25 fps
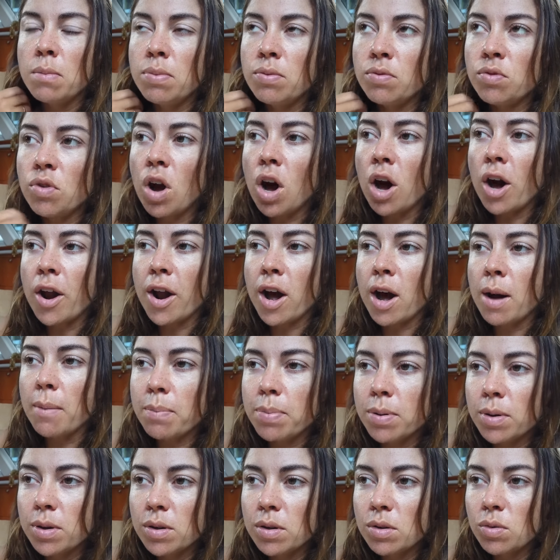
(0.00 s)
brought
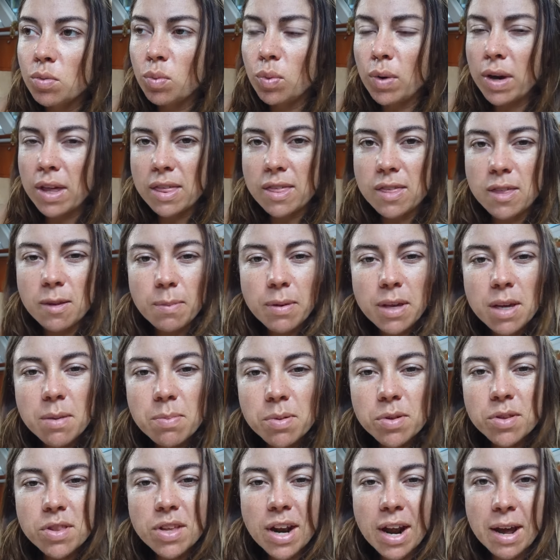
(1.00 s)
up with the
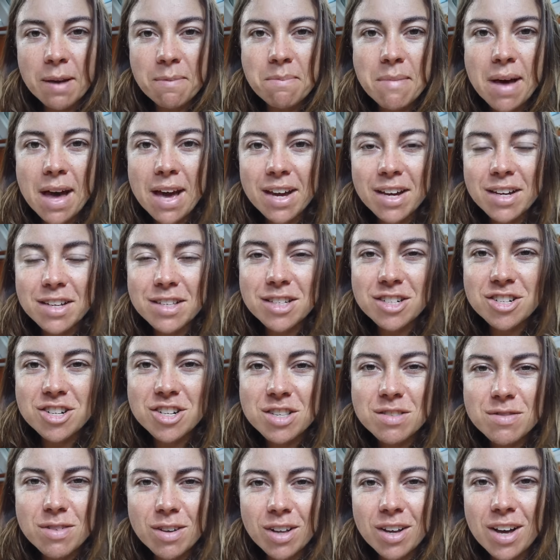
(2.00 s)
people that I met, because it
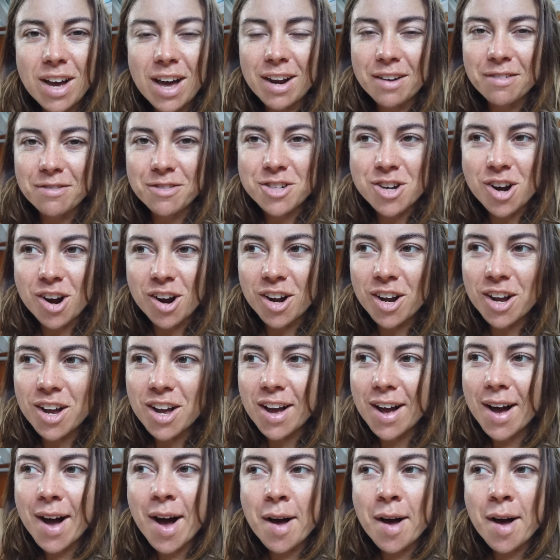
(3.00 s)
just felt kind of dark.